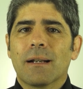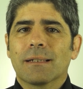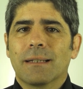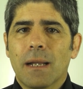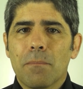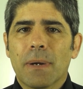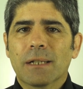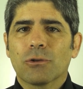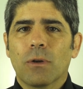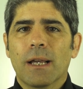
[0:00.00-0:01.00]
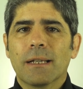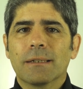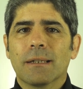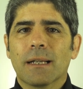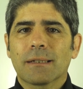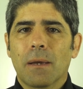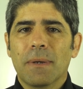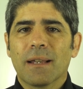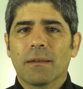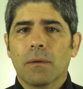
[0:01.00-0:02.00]
avoiding sun lamps and tanning
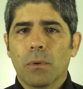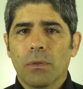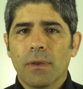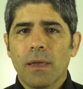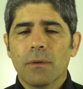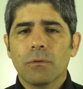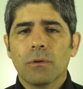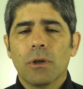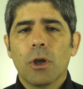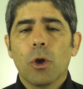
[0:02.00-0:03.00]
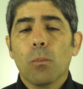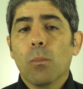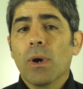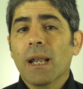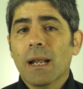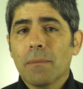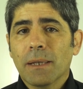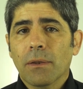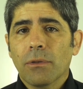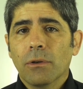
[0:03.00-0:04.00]
booths, good
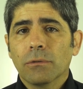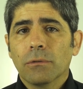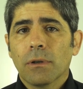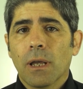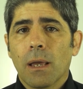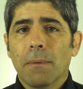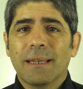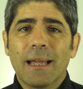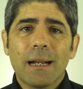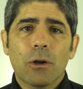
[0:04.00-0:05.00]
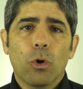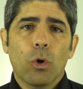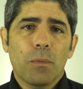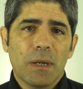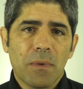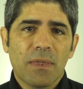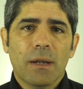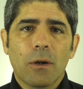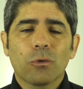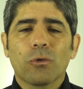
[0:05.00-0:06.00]
nutrition, avoiding or
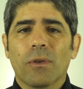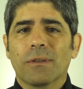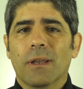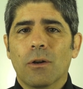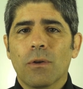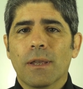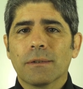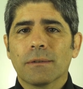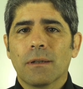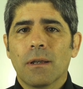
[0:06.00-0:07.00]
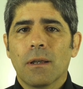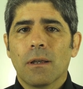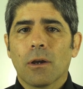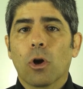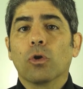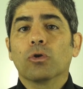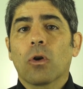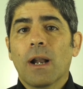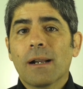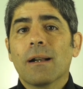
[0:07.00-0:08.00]
minimizing the use of steroids.
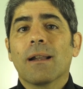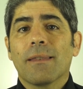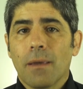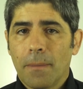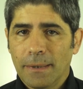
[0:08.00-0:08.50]
Control